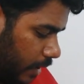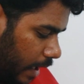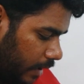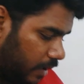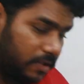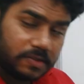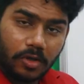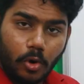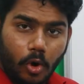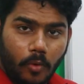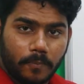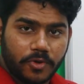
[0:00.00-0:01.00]
That is
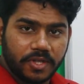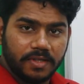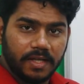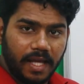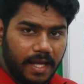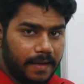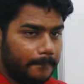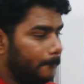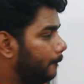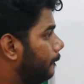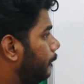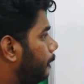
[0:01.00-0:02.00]
option A.
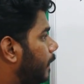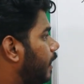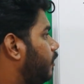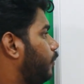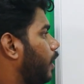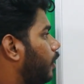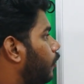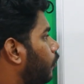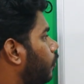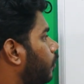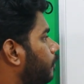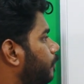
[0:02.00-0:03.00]
Please make a
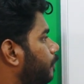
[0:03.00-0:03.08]
note.